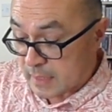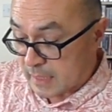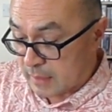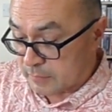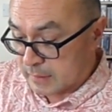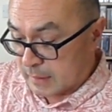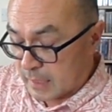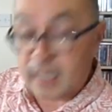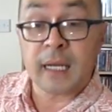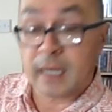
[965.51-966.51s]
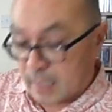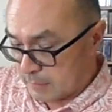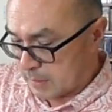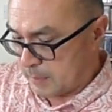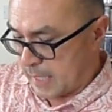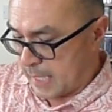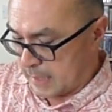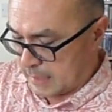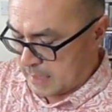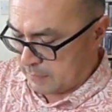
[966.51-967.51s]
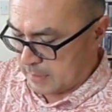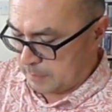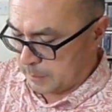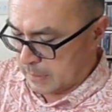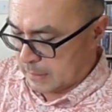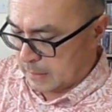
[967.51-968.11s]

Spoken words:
Love, Love 'em and Leave 'em,